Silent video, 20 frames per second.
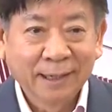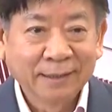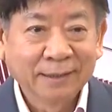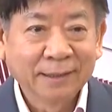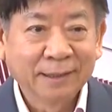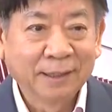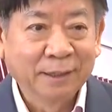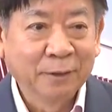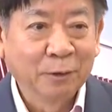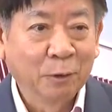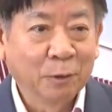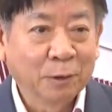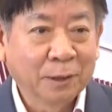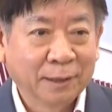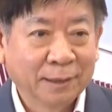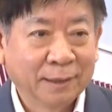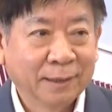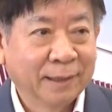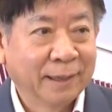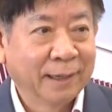Anthony Loke,
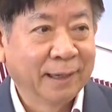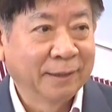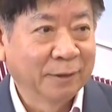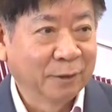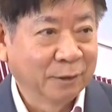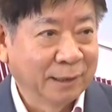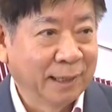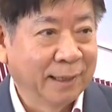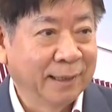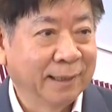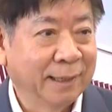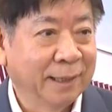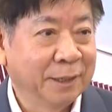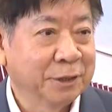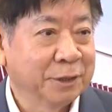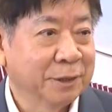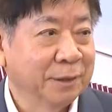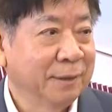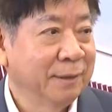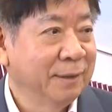and your
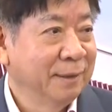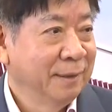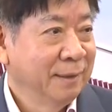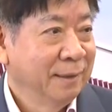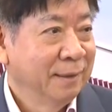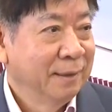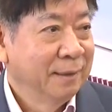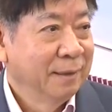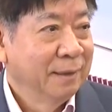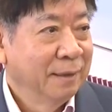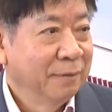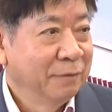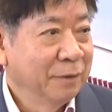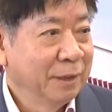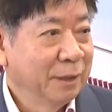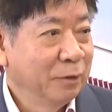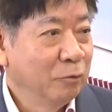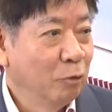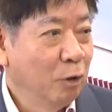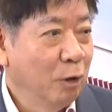delegation, a
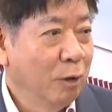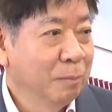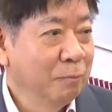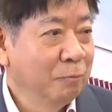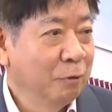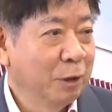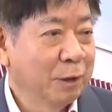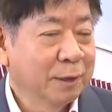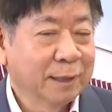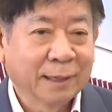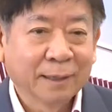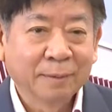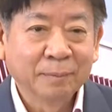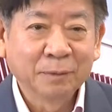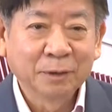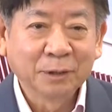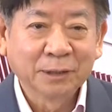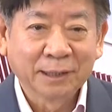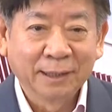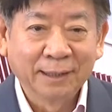very warm welcome
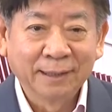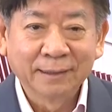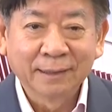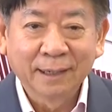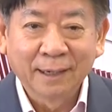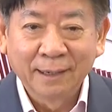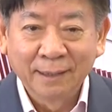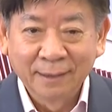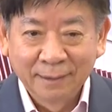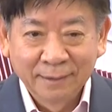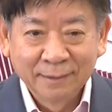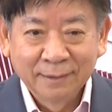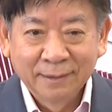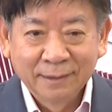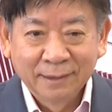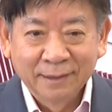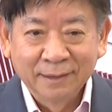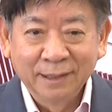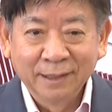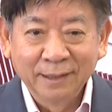to Seletar.
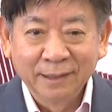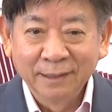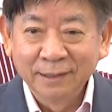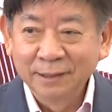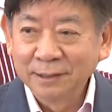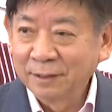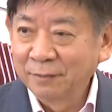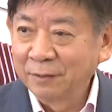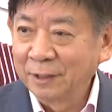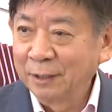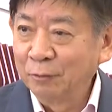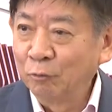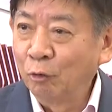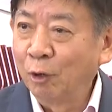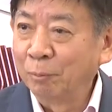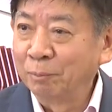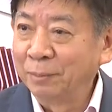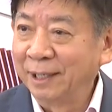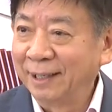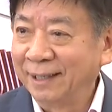Indeed, it is a very
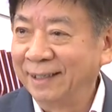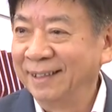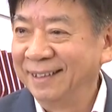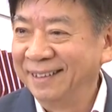warm day.